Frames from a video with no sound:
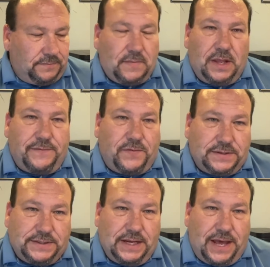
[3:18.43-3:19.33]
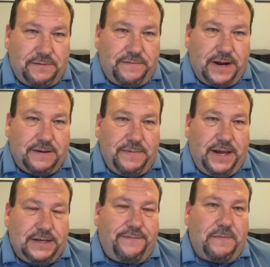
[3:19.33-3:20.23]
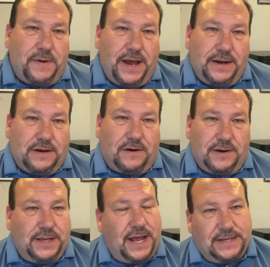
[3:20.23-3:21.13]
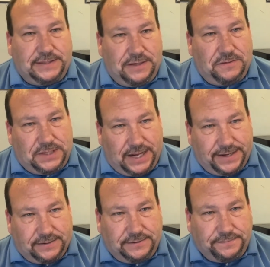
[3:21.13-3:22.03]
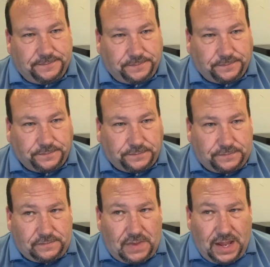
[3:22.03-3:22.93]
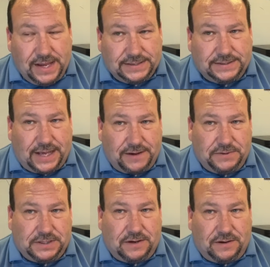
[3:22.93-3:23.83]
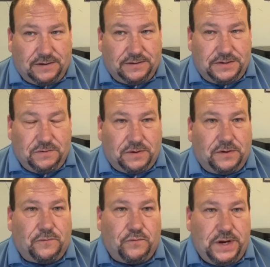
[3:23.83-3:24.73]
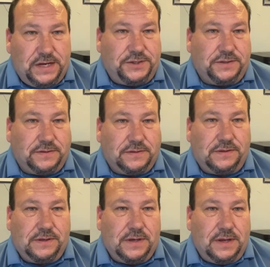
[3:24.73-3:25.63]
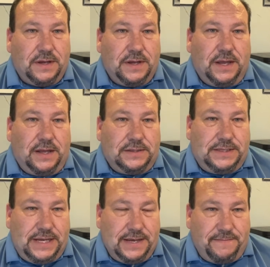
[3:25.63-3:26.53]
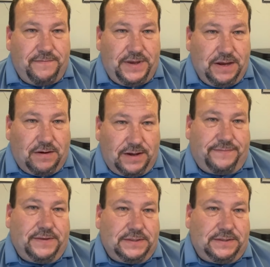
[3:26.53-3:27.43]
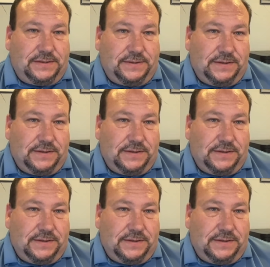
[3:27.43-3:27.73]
The first thing I would recommend if you're buying a car that has no title is I would call your regional DMV office.